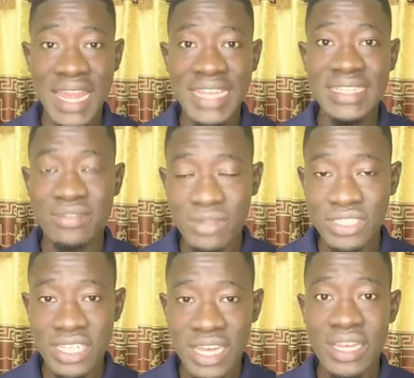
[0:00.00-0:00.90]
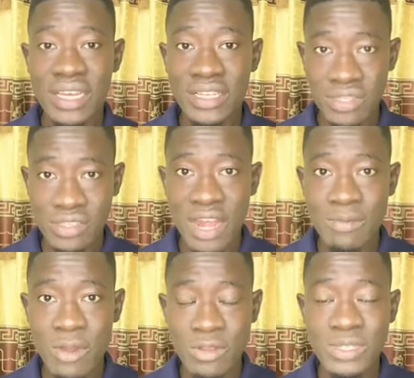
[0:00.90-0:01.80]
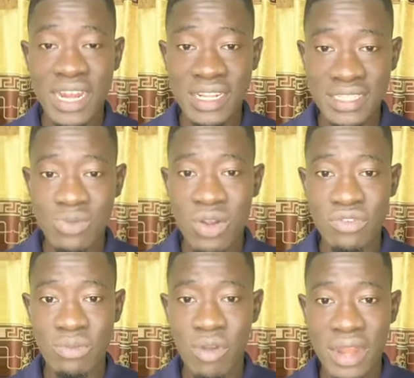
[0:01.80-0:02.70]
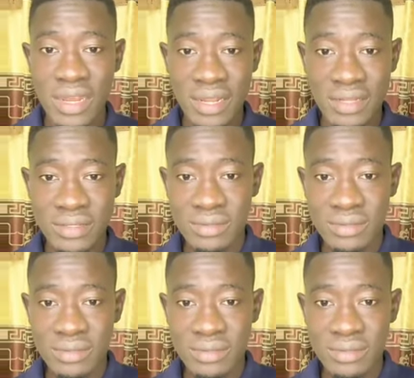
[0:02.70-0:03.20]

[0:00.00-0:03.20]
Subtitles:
Like this video, share, subscribe to my YouTube channel, Simon Football Arena.